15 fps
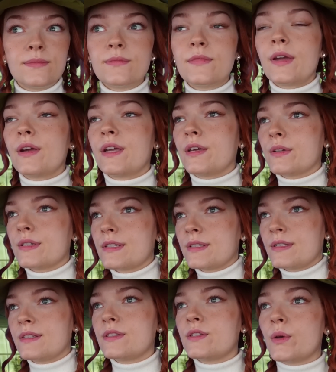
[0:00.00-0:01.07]
Very good.
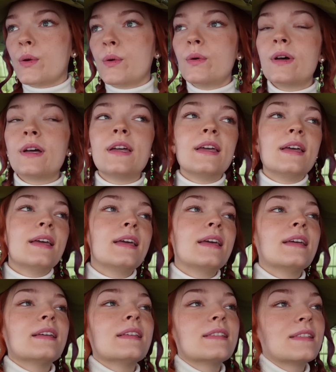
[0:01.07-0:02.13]
So,
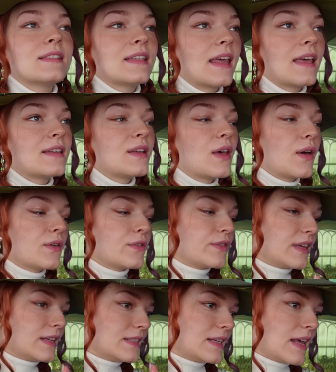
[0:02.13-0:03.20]
instead of
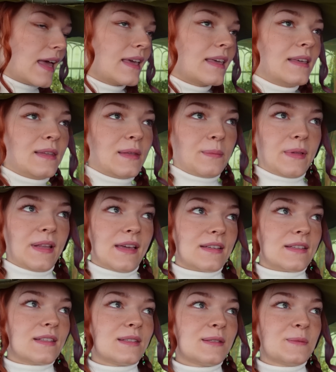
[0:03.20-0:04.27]
attacking the
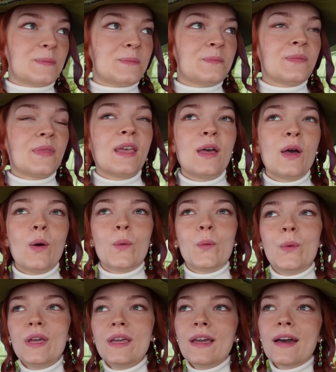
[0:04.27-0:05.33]
plant,
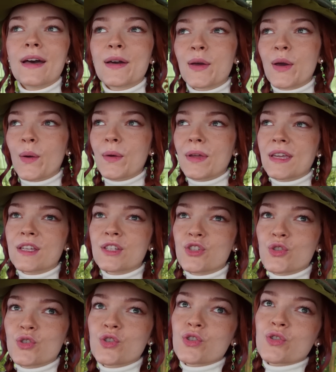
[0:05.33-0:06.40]
we are going
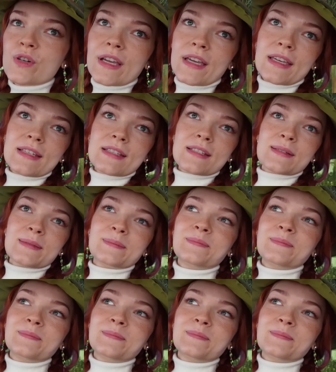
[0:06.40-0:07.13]
to trick it.